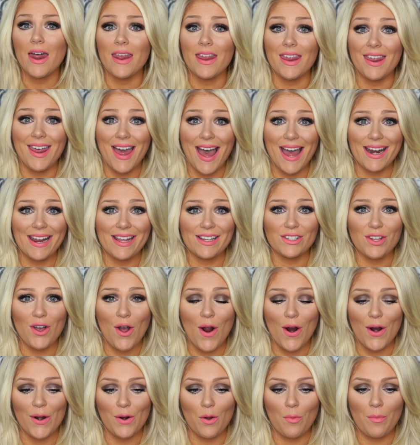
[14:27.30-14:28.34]
That is
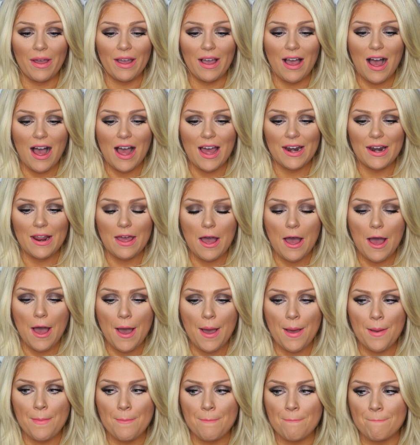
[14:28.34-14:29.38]
hard. Oh my
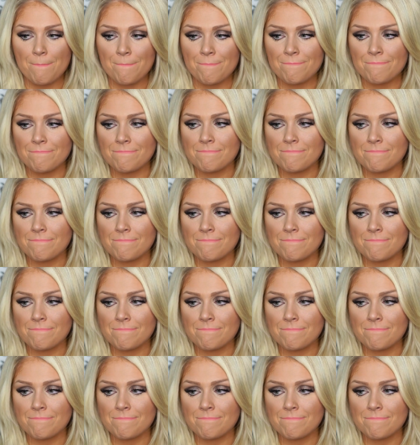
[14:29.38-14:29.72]
God.